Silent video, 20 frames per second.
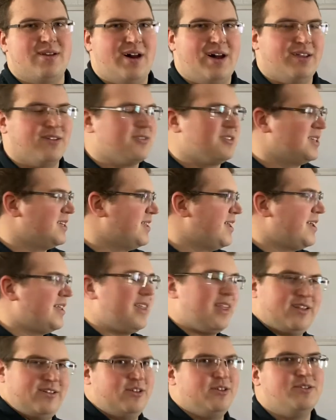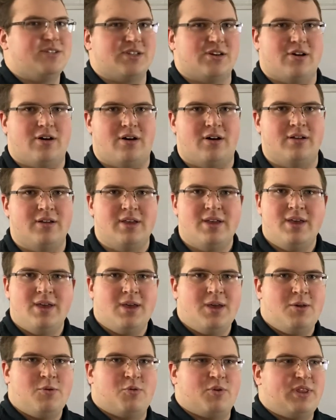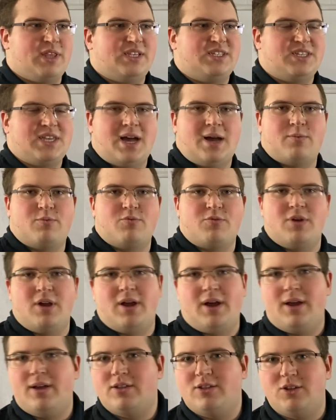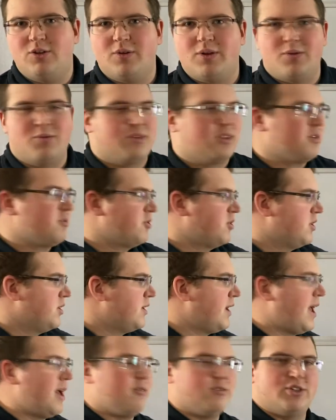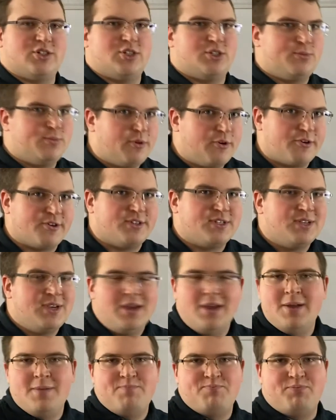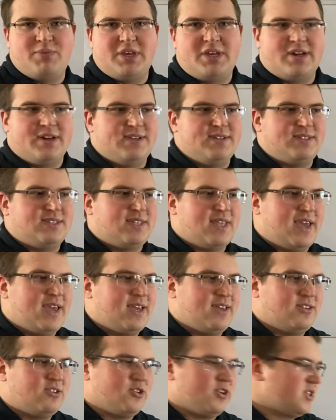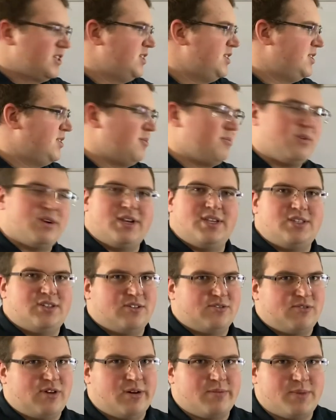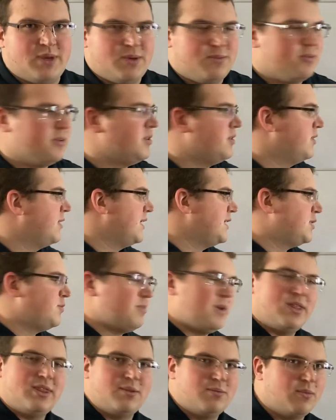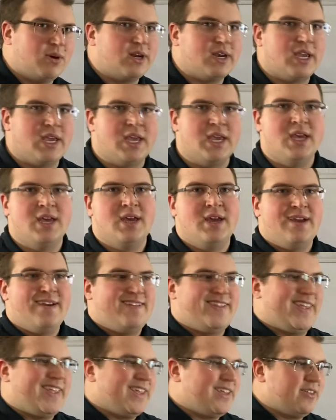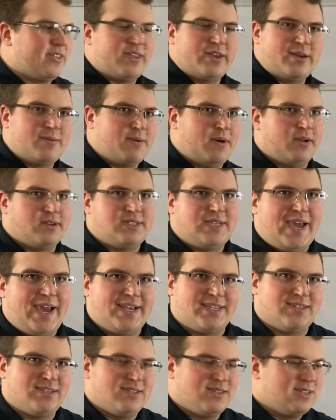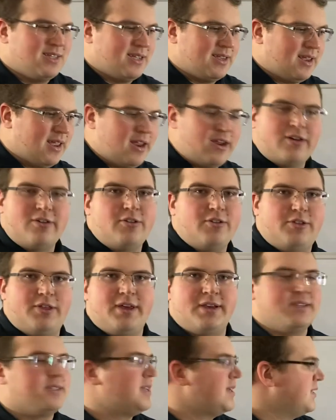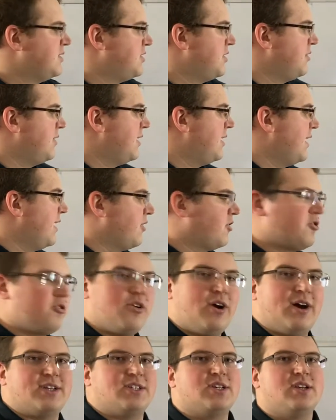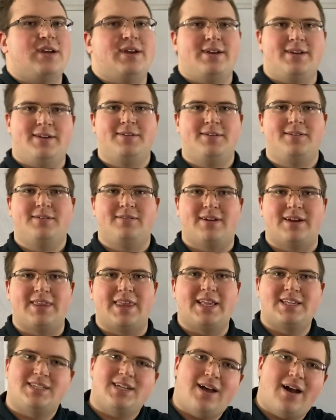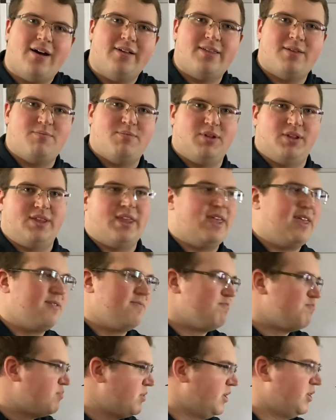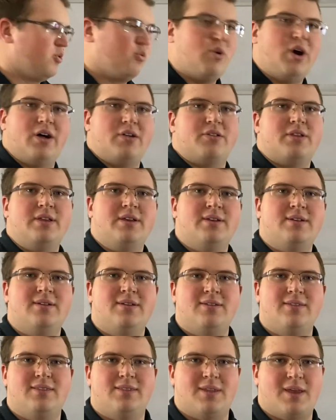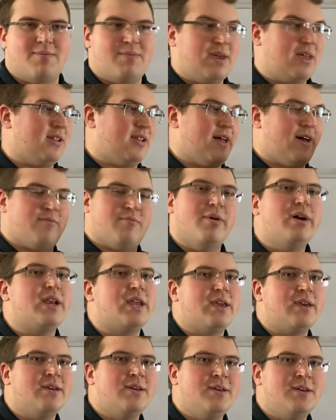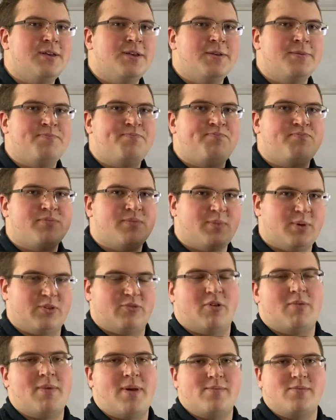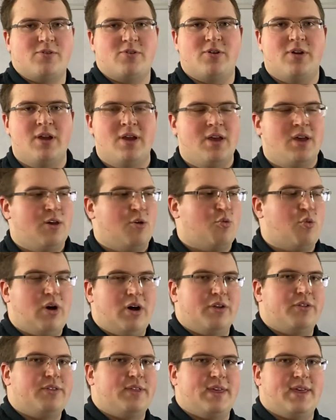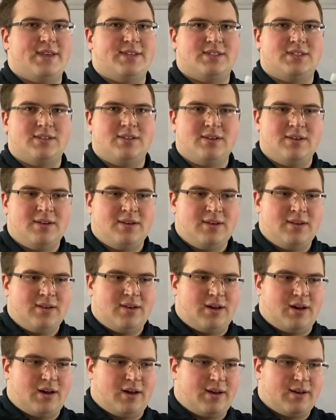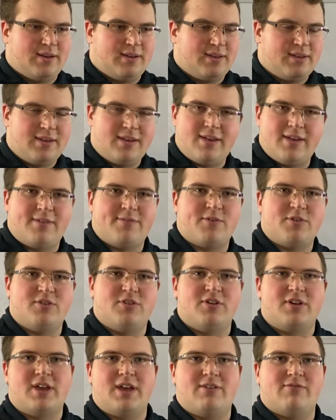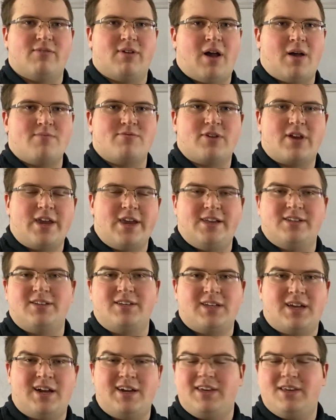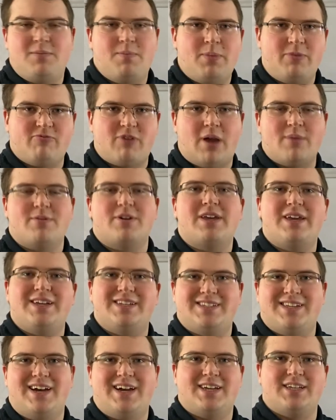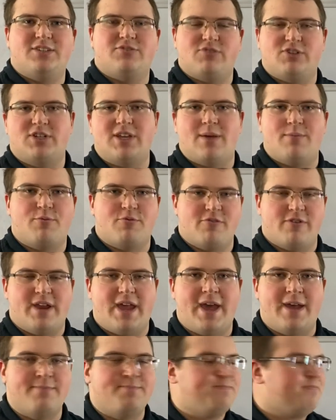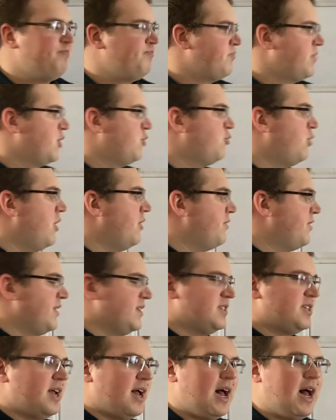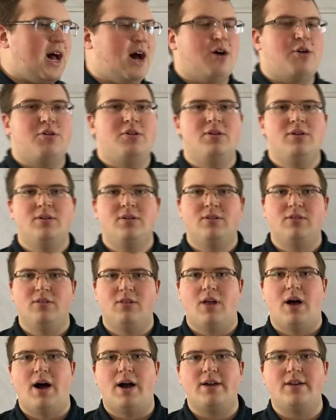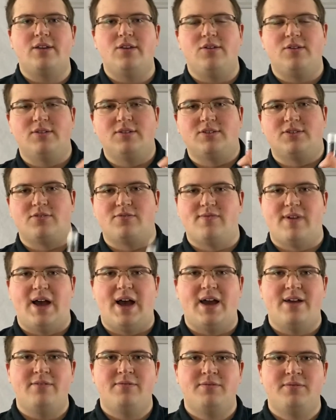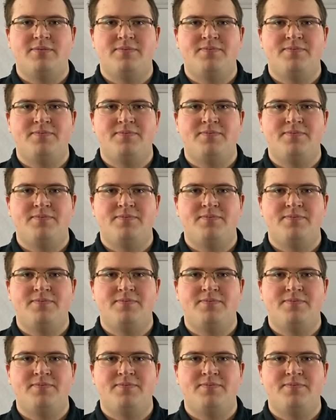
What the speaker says: and they lose it all when they stop doing what they were good at, which is sports, because they trusted the money to the wrong people. They spent the money. They didn't think about taxes and other things, and so they got crushed. Right? That's not how they built. They didn't build wealth. They made a lot of money. But remember, wealth is, if you look at Robert Kiyosaki's Rich Dad Poor Dad, wealth is how long you can survive